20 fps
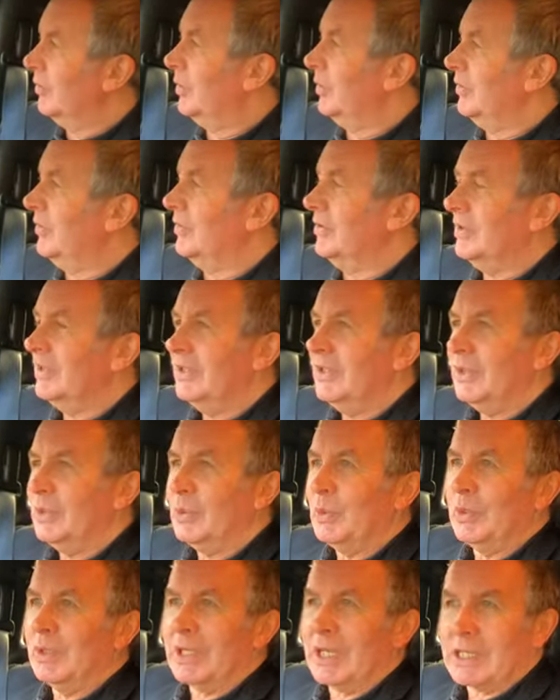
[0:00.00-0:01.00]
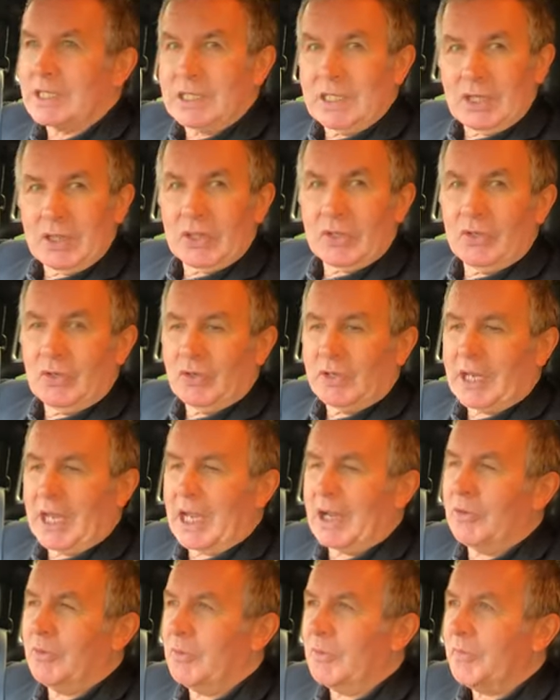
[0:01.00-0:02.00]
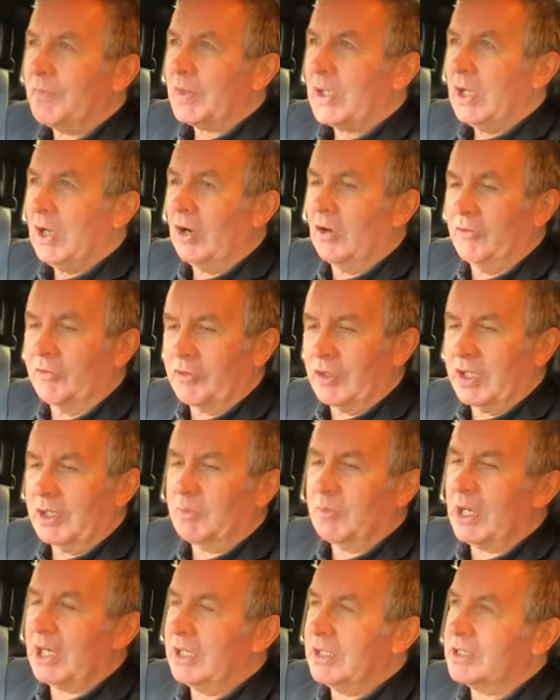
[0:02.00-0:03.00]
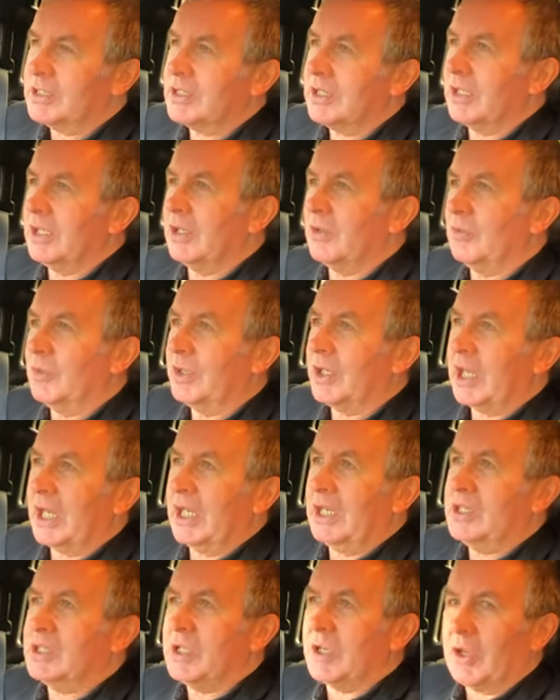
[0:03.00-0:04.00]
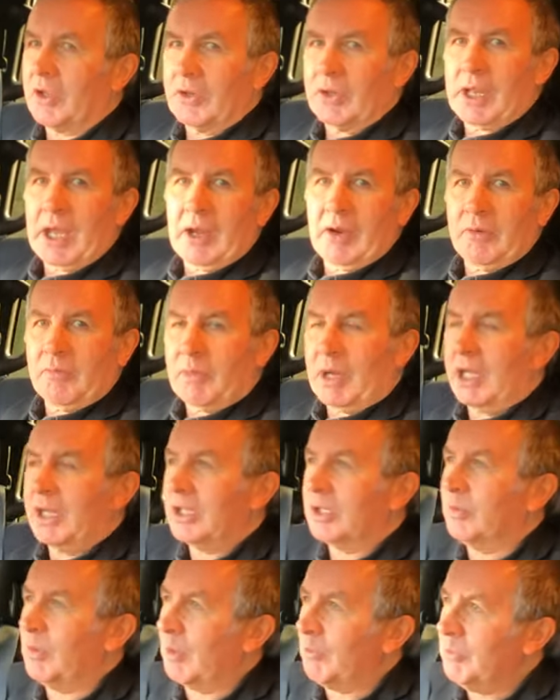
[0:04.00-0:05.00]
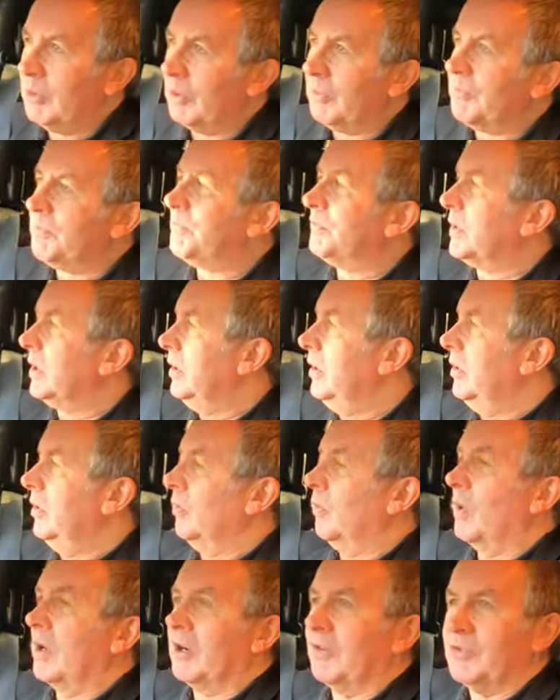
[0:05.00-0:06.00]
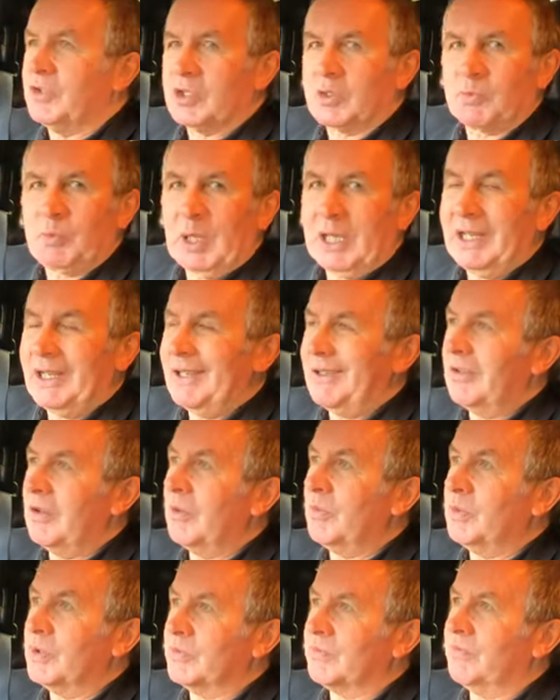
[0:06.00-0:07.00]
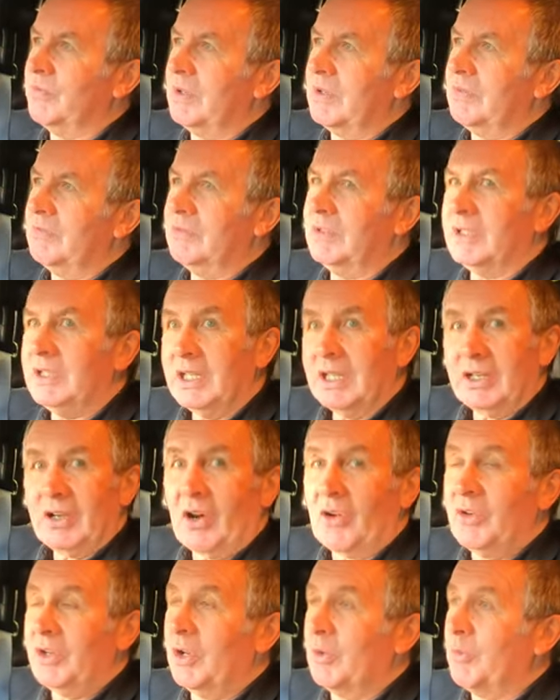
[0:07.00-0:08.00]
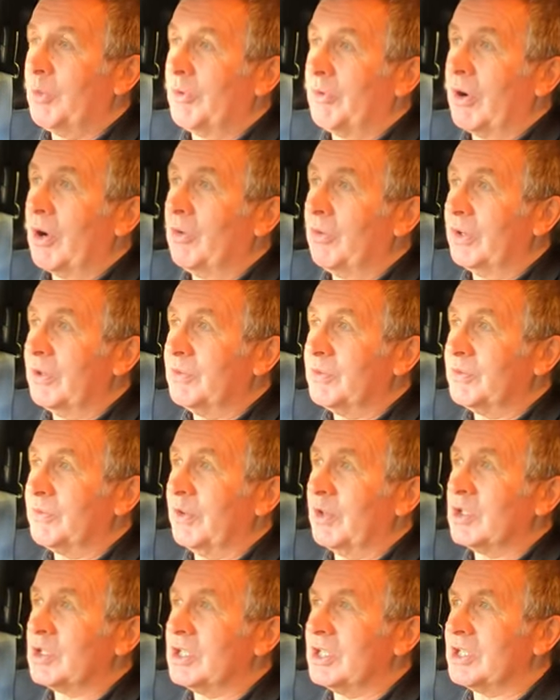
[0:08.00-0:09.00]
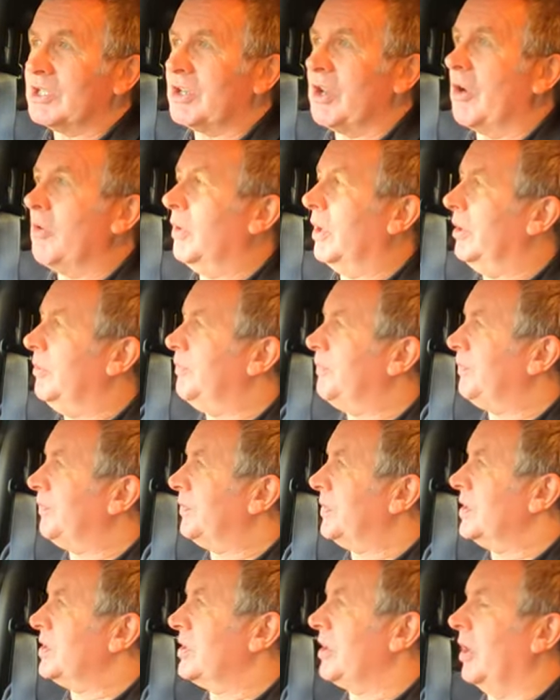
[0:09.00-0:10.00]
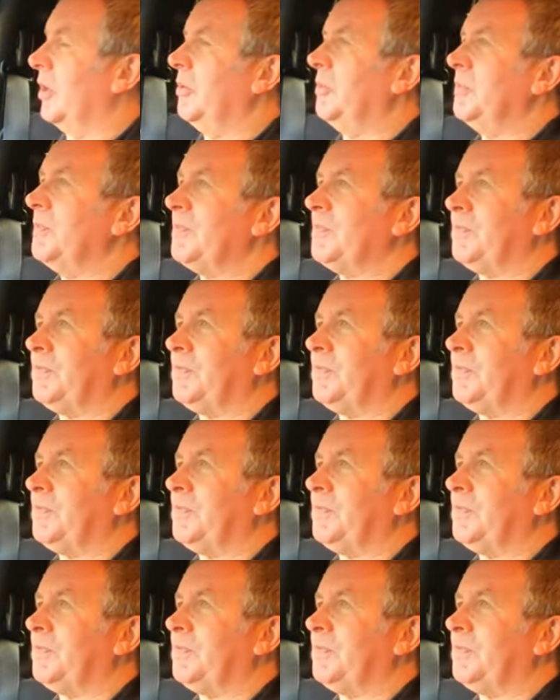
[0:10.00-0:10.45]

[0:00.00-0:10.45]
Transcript: we'll get it thawed out. Hopefully it might, with the heating on now, it might come on, but where I've just been, it was only up the road and it was virtually snowing. So